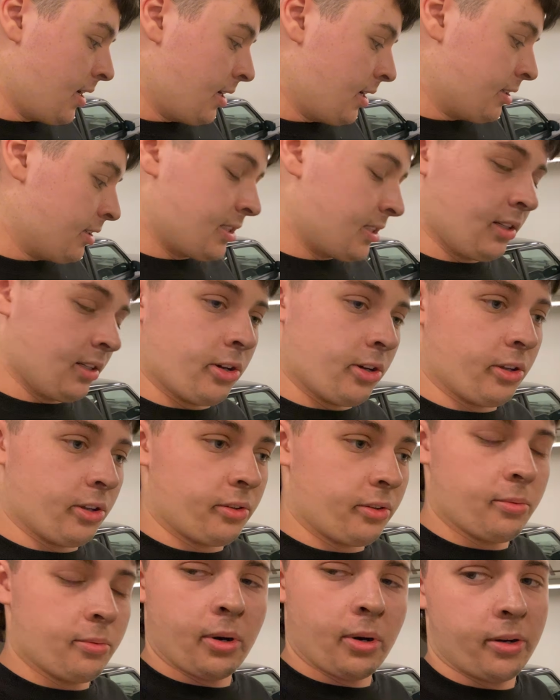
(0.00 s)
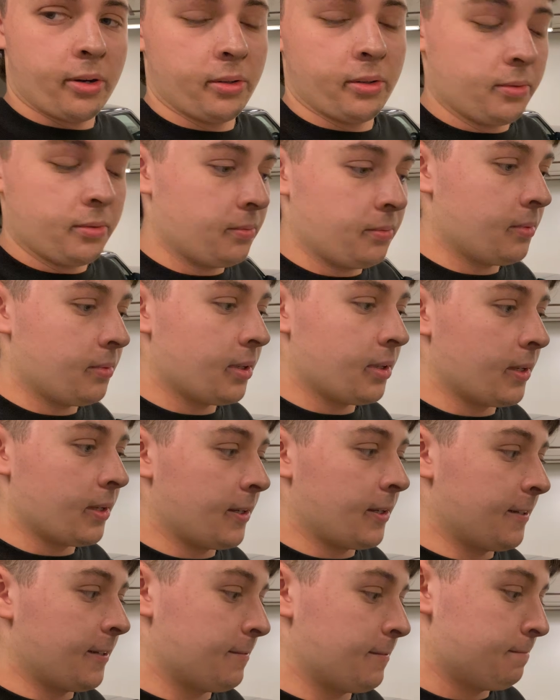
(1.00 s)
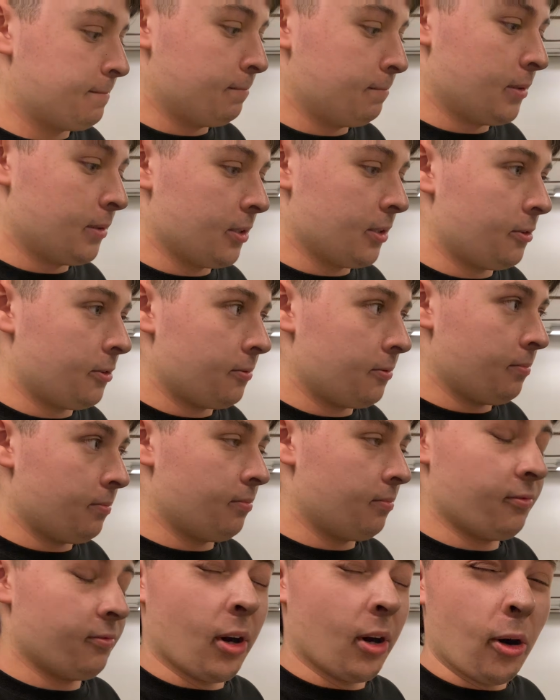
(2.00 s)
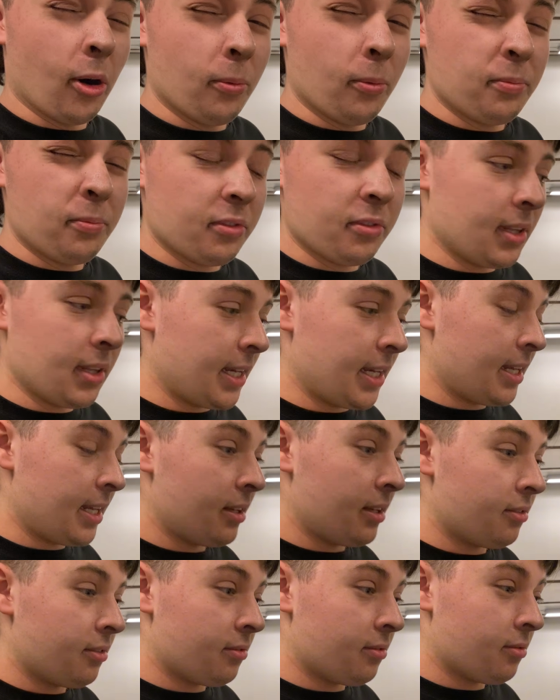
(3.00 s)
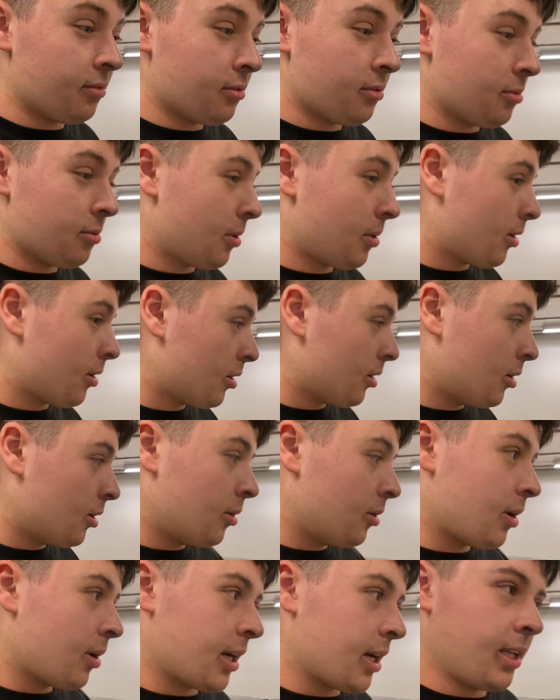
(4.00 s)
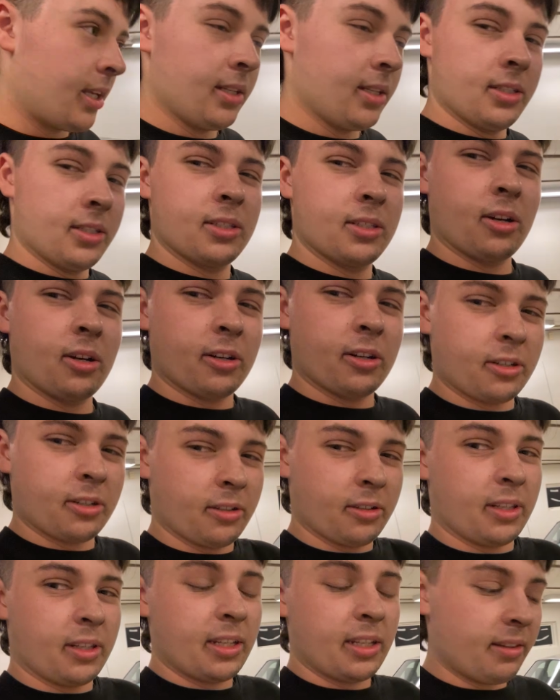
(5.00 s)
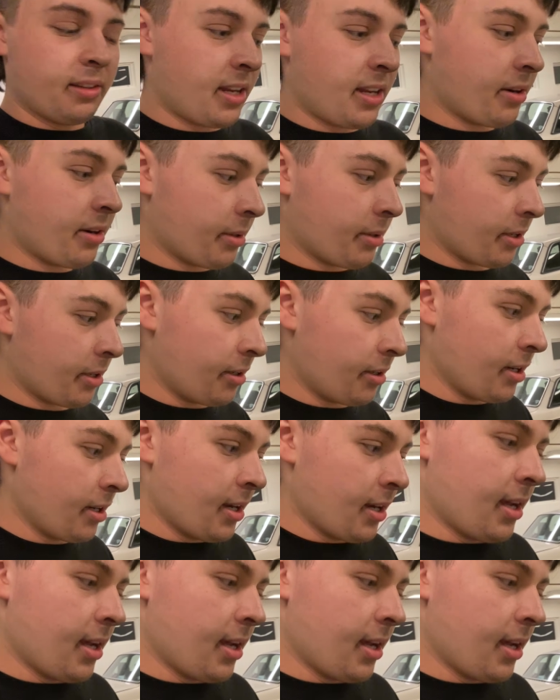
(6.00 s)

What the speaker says: Still got tomorrow, but hopefully tomorrow I can start on the interior.